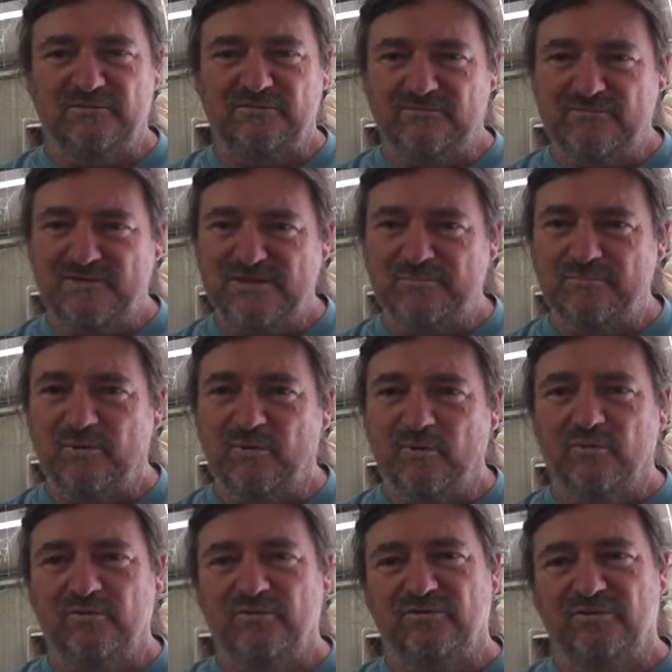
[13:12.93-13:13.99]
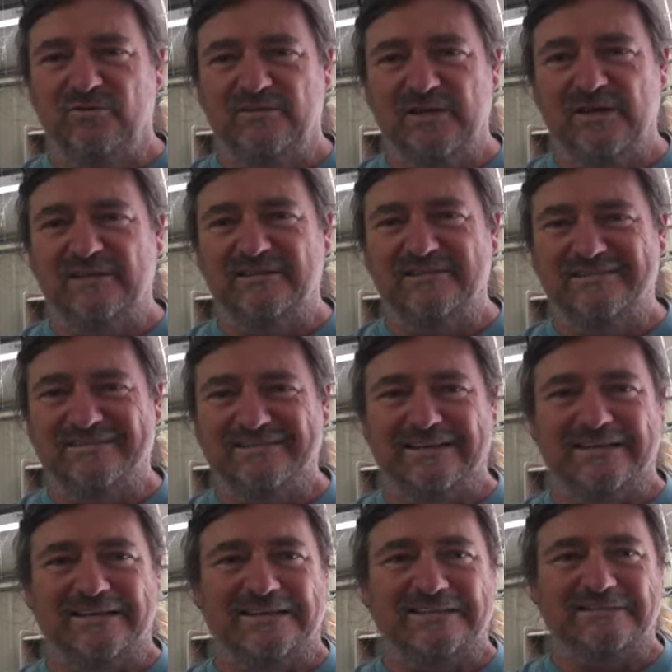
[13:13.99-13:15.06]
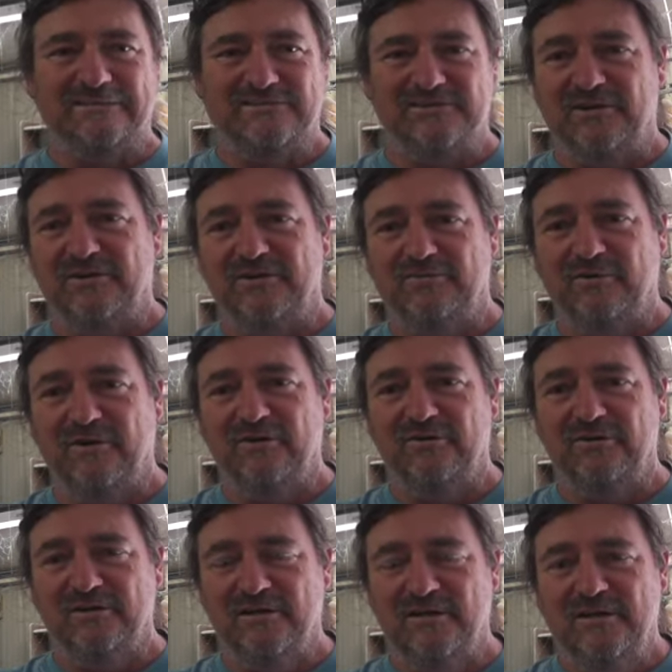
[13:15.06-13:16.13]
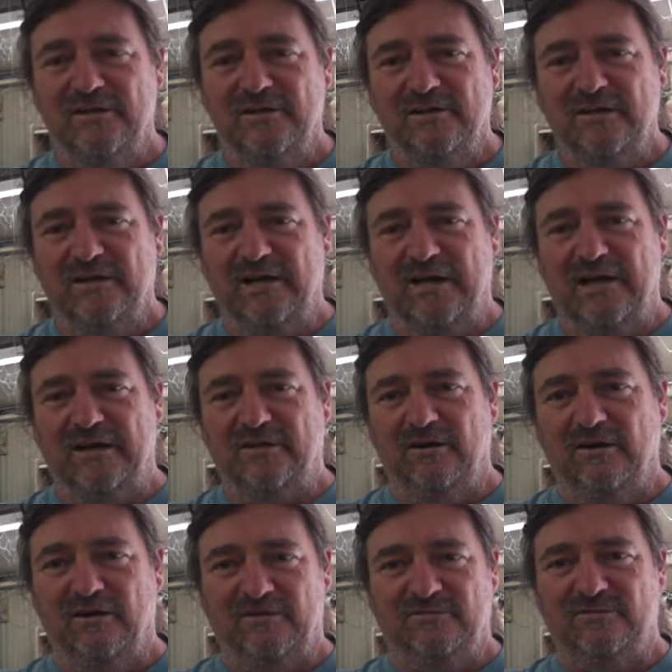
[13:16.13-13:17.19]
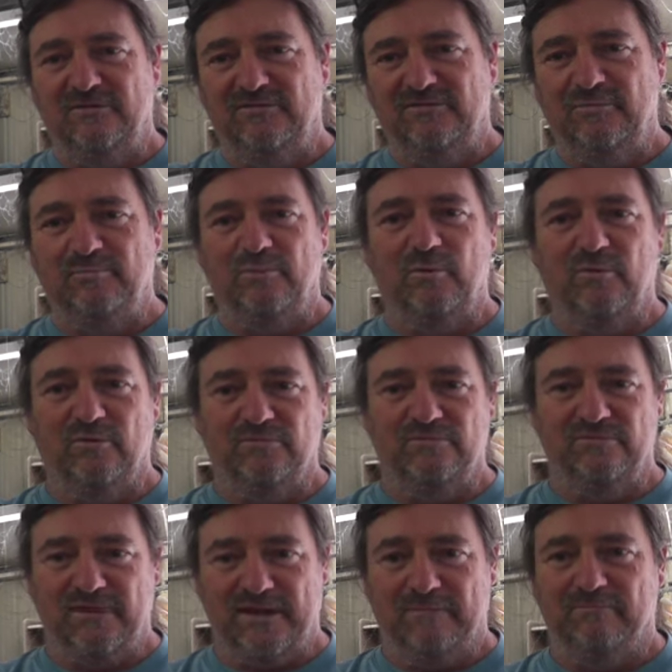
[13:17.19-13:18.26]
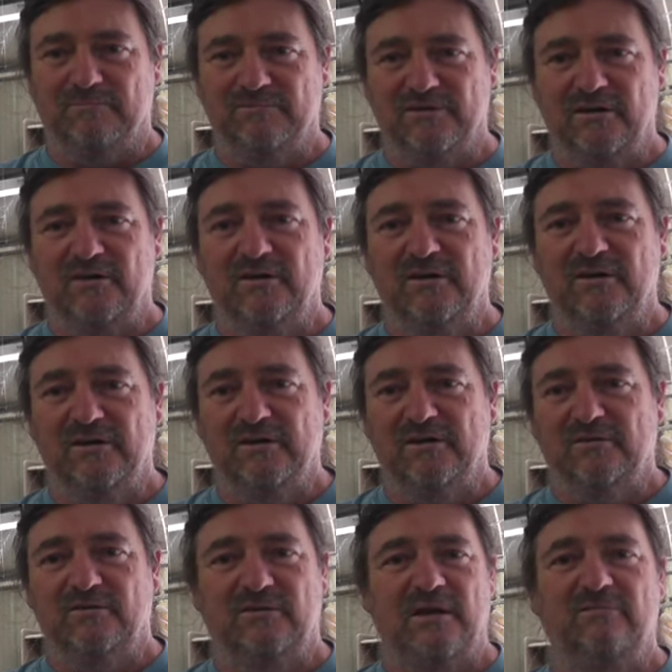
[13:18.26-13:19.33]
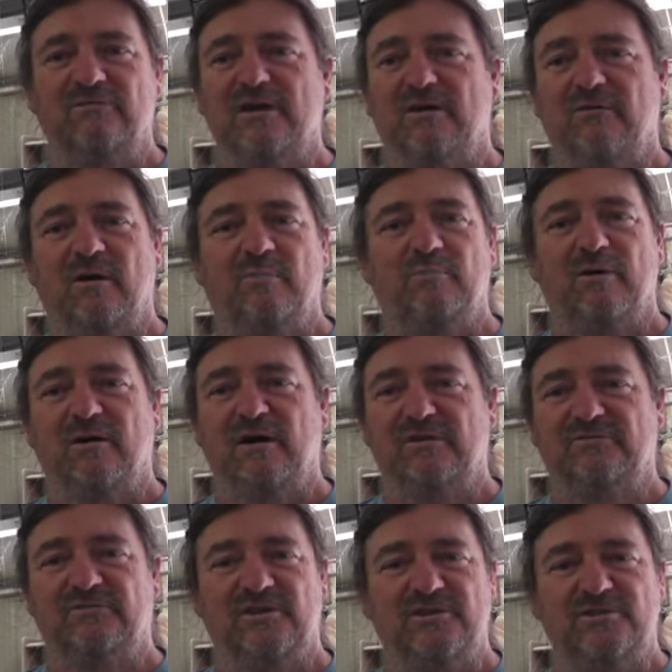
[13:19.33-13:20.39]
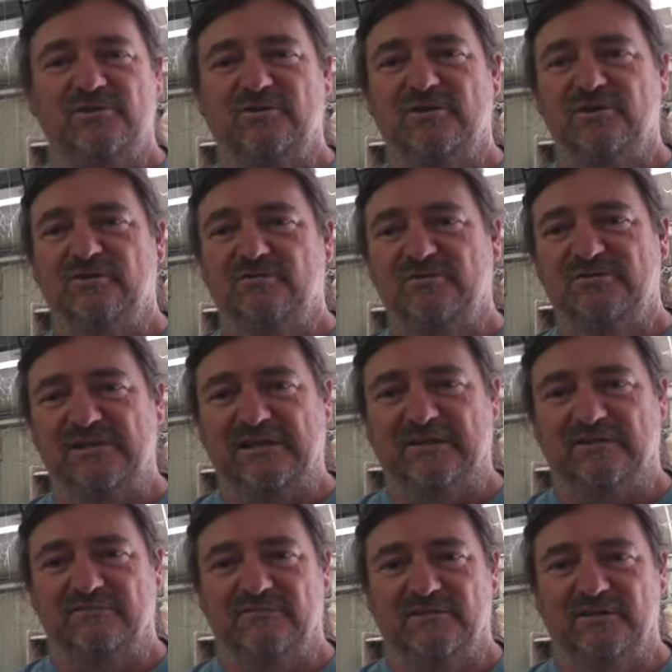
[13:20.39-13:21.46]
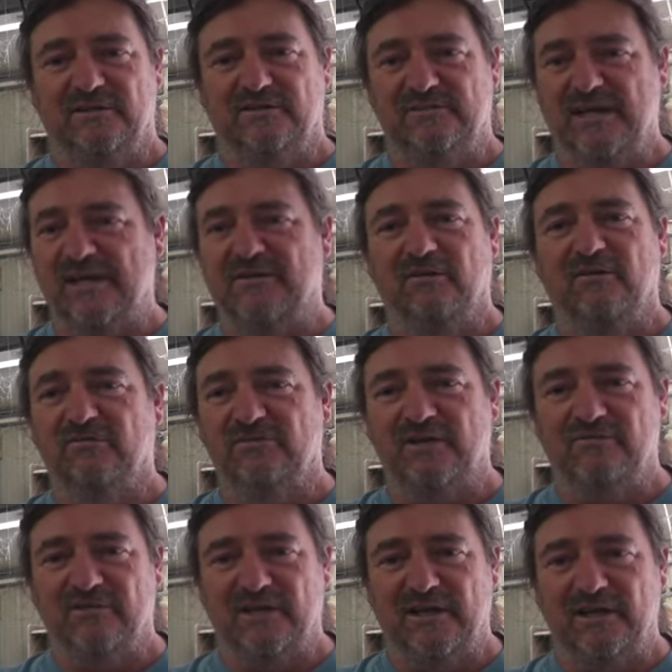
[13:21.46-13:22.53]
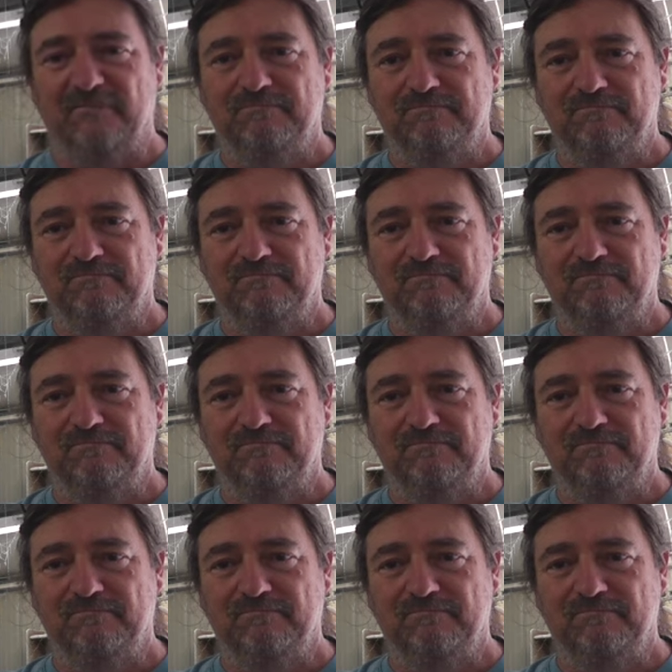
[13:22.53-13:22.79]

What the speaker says: small sort of things, side of the road, and I like to support them. So look, even though I'll buy a t-shirt or a singlet for $10 over there,